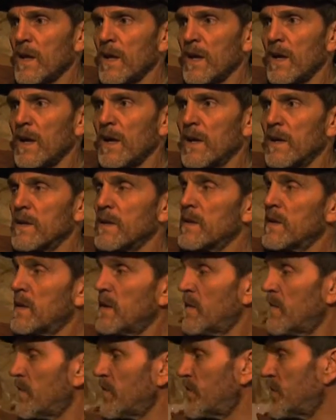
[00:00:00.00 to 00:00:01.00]
uh,
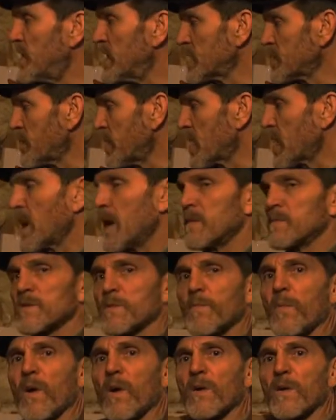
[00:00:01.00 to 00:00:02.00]
this becomes
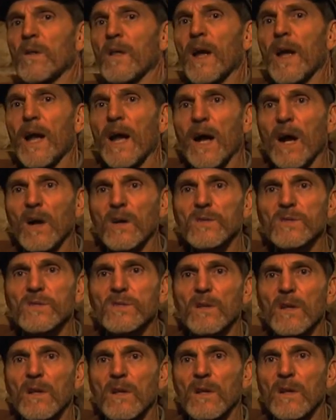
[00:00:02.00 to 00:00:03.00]
part of the
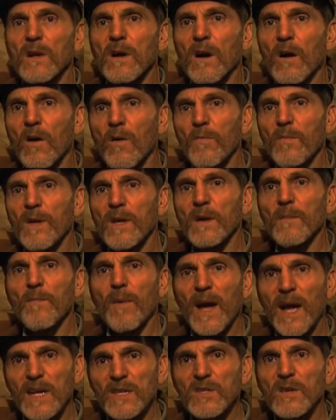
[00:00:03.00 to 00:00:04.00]
house, albeit
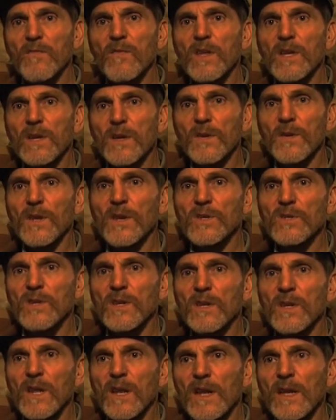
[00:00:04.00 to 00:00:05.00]
passively
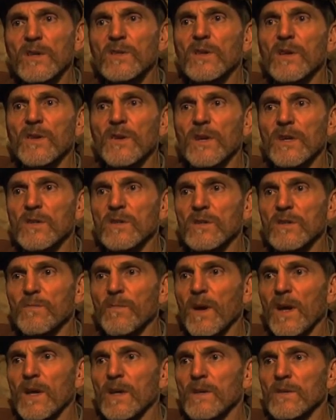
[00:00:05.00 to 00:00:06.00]
conditioned, it is conditioned
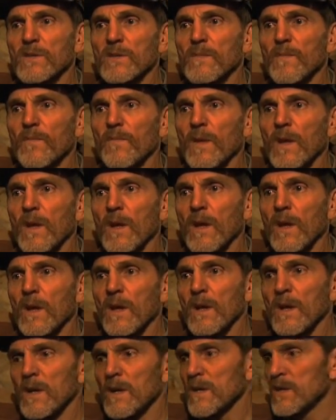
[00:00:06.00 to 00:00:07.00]
space.
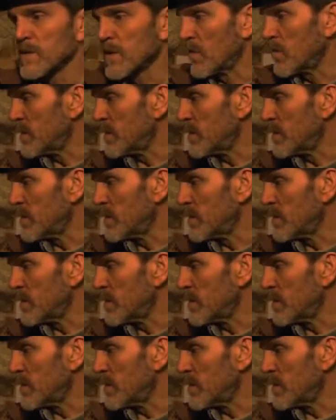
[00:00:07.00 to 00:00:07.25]
So